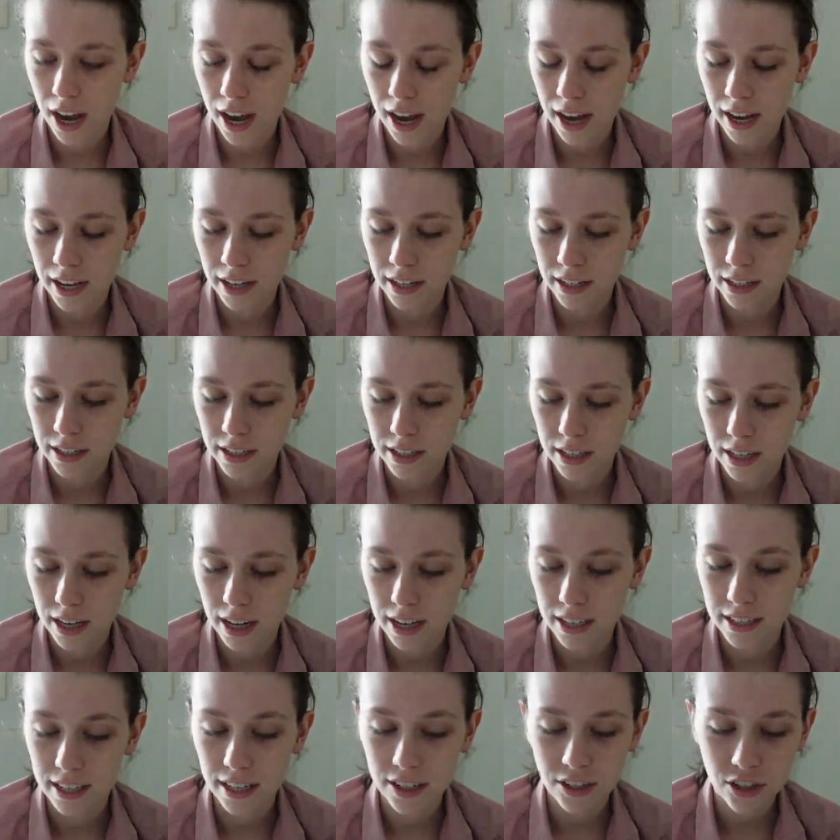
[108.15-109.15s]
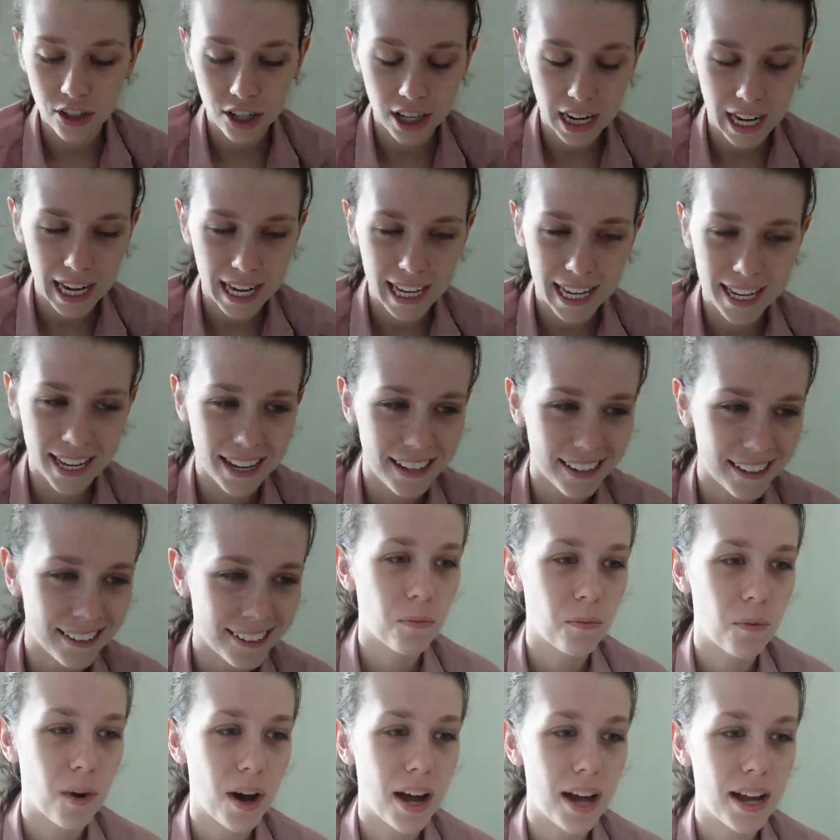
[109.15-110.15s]
And essentially,
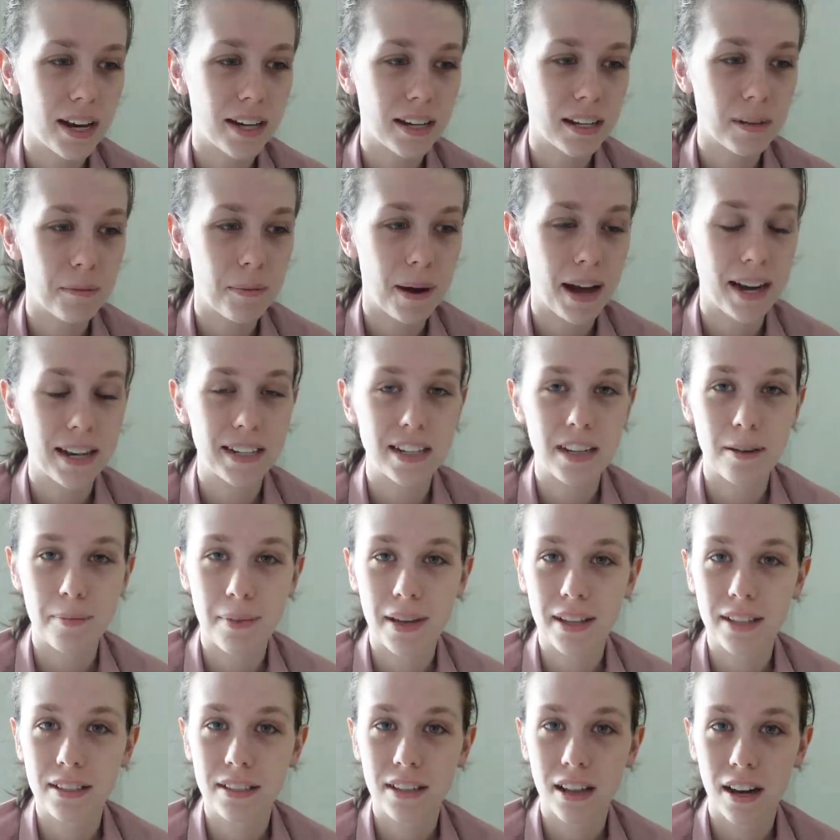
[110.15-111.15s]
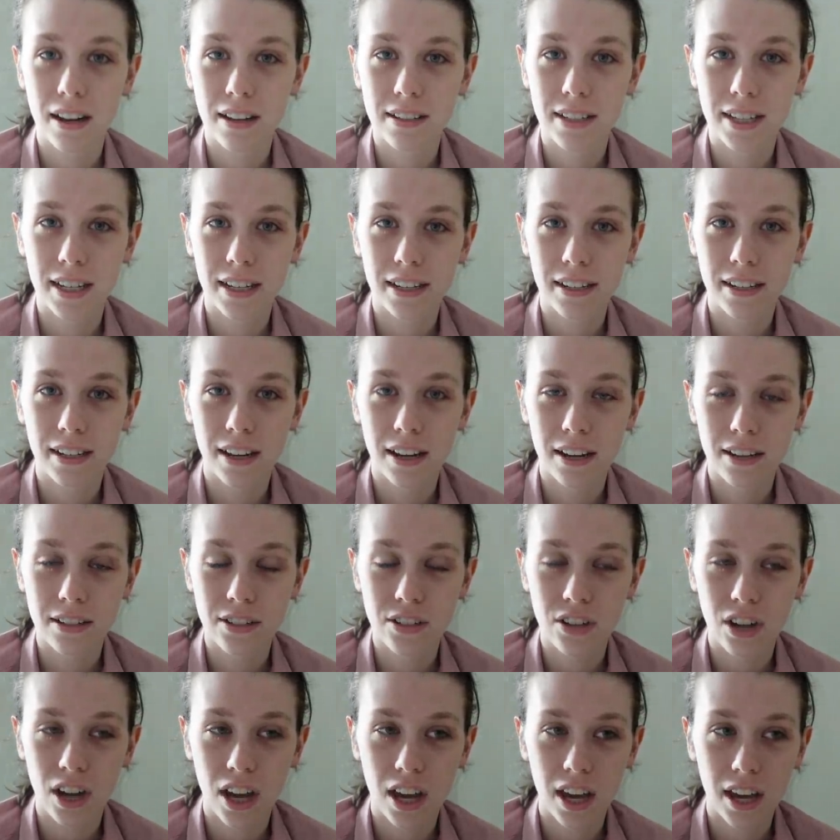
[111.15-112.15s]
when the pandemic started
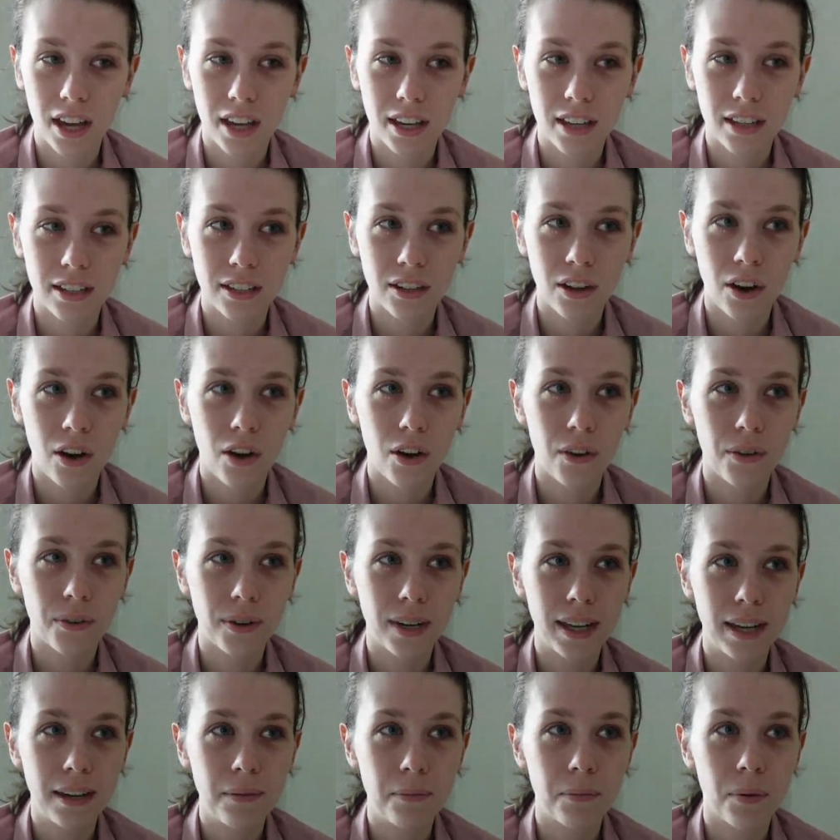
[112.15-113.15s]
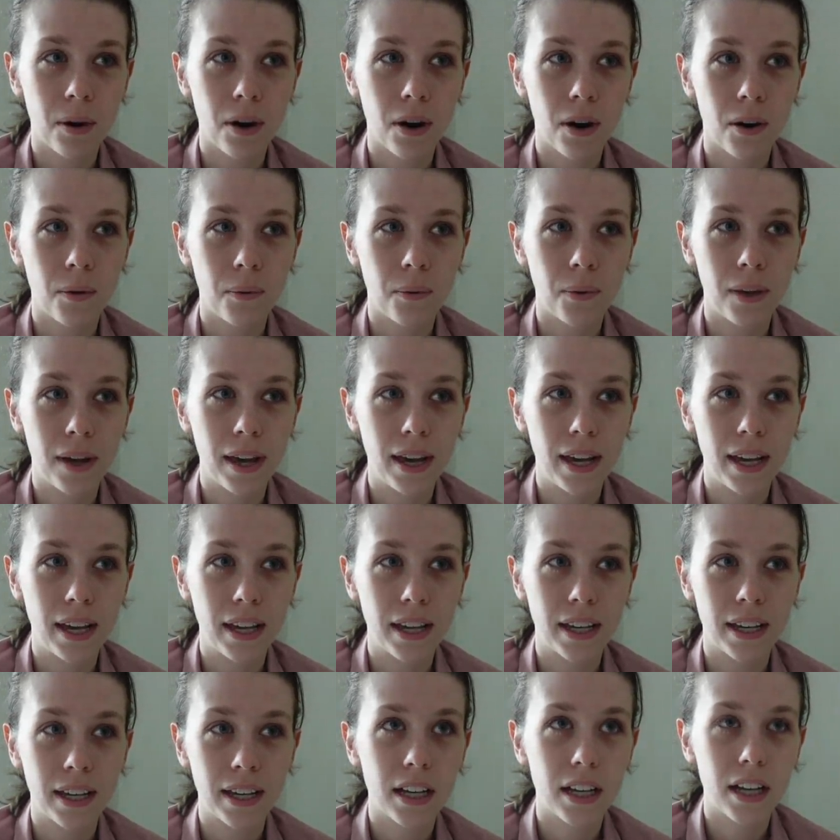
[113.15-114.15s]
last year, not only were
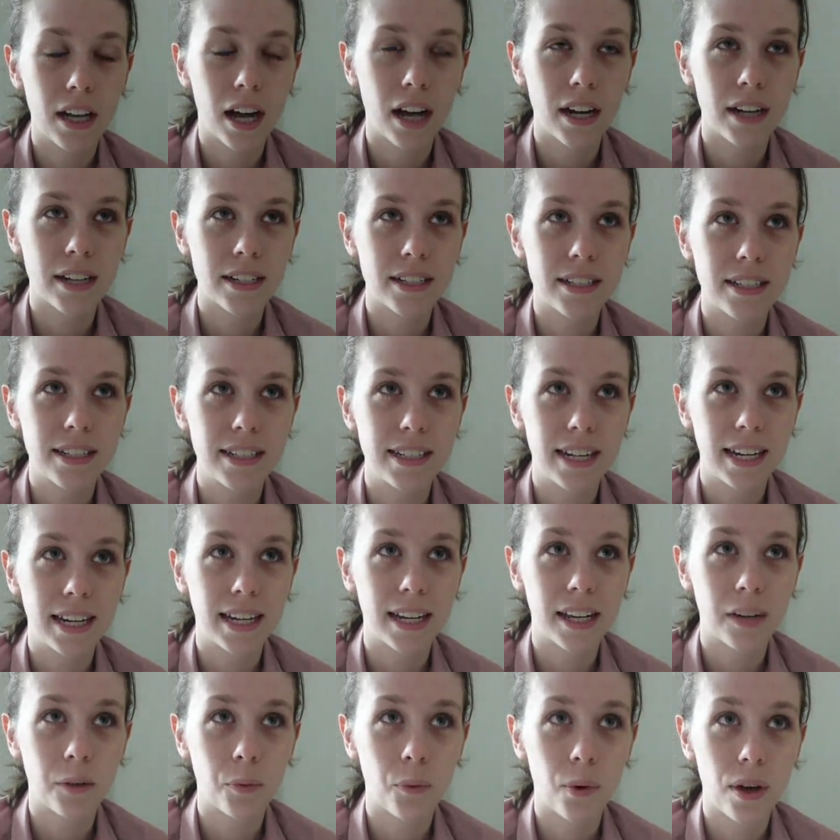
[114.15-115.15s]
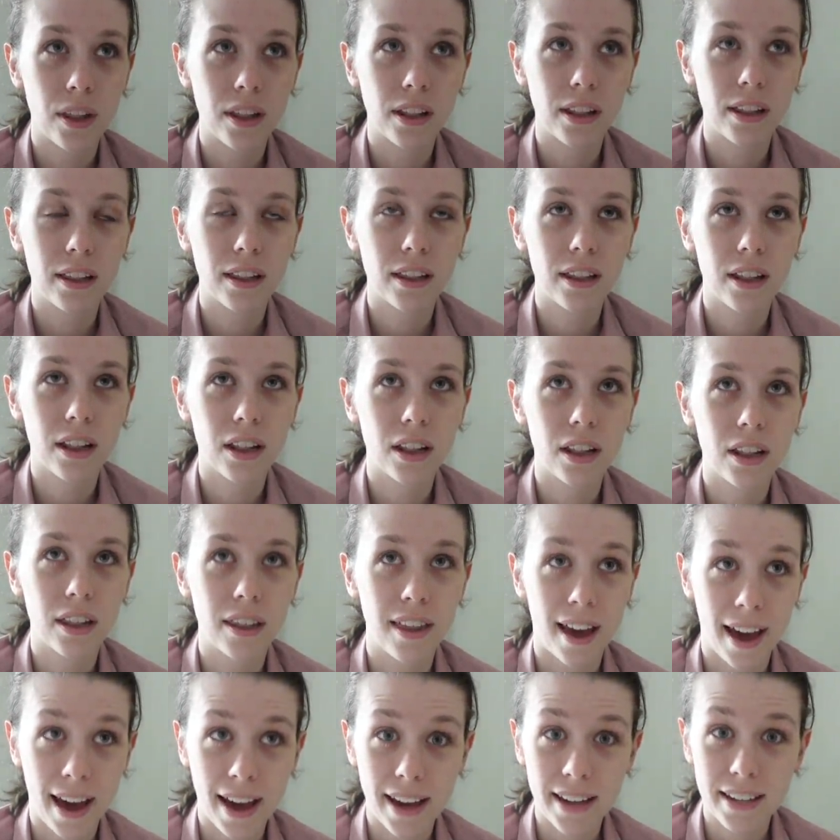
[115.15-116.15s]
we kind of dealing with
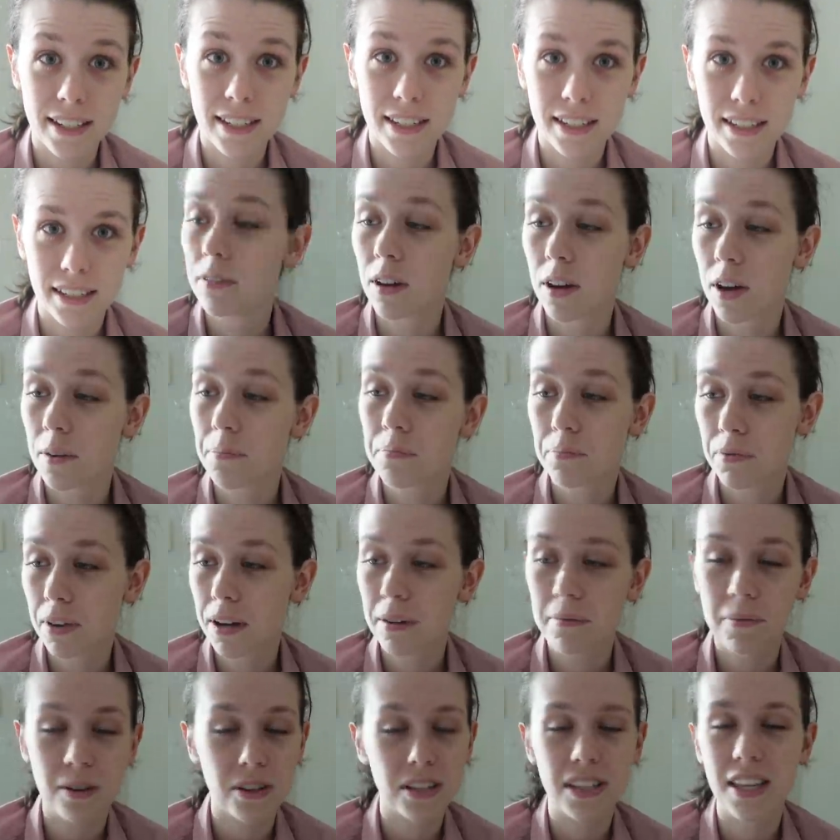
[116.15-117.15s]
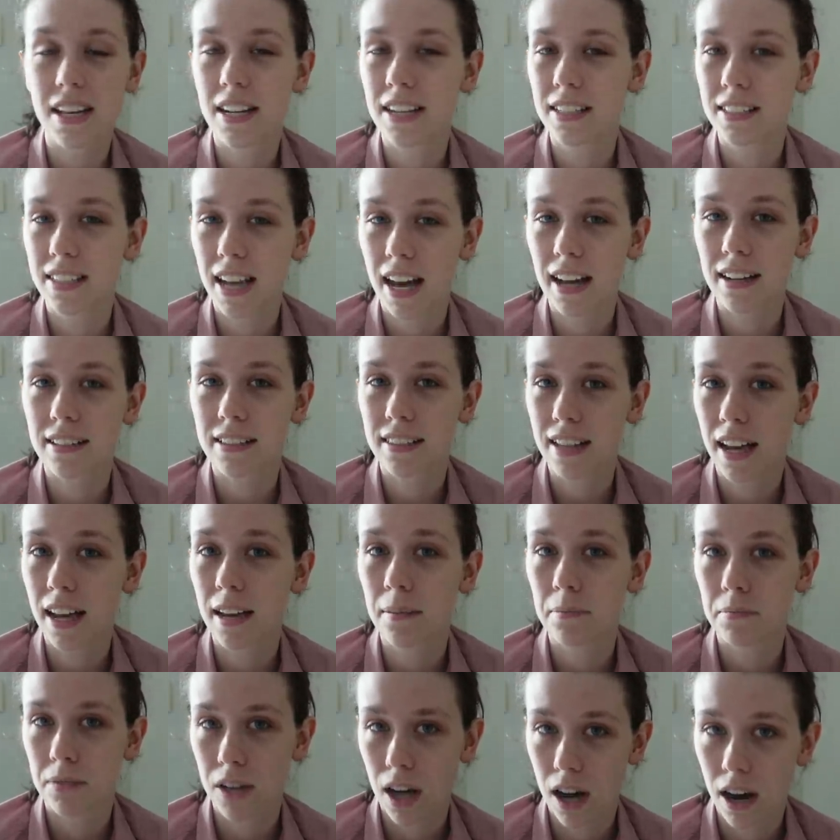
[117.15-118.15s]
that, pretty much the exact
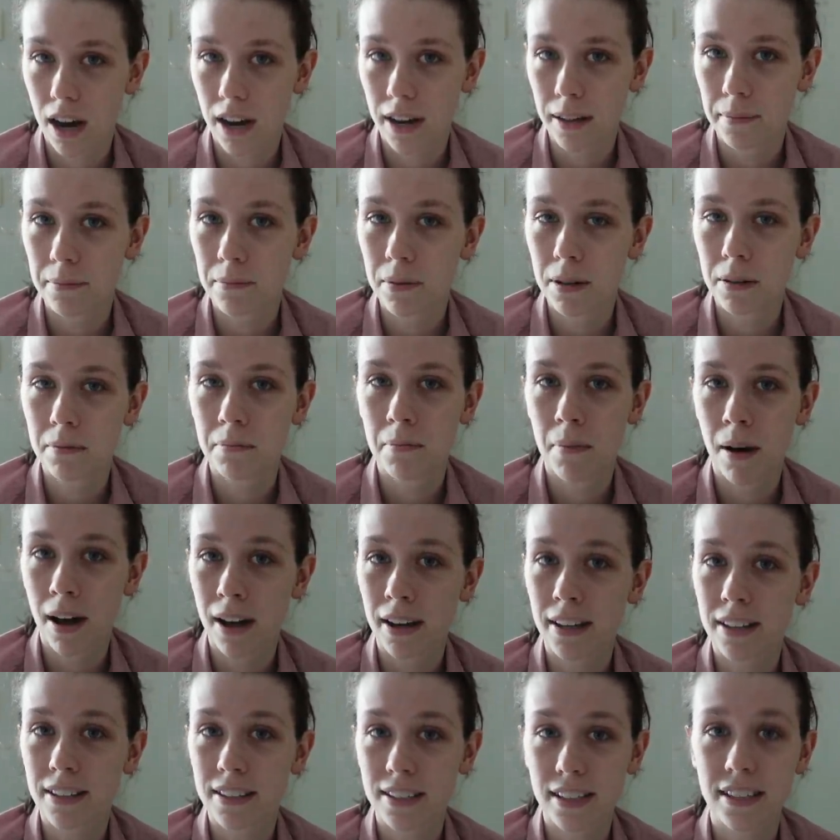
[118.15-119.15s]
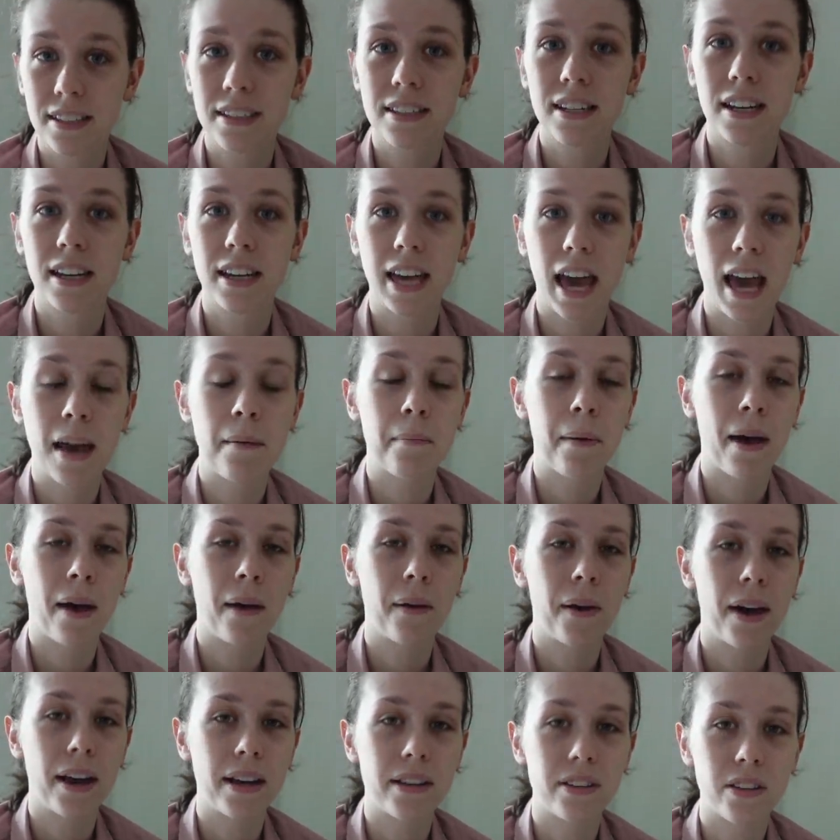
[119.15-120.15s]
same time my sister came
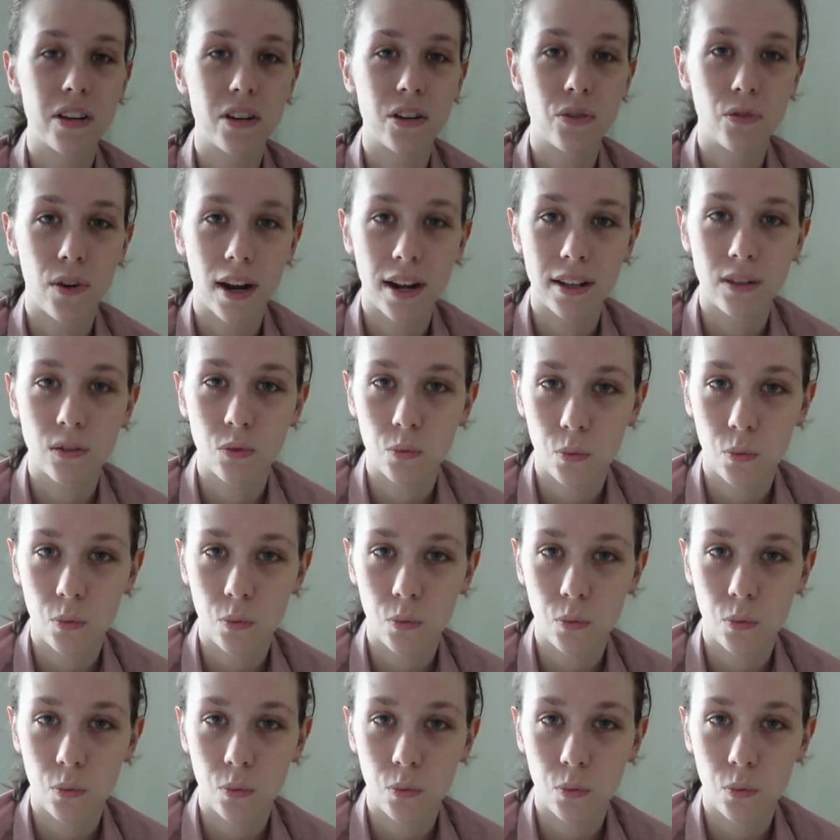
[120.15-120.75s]
out as a trans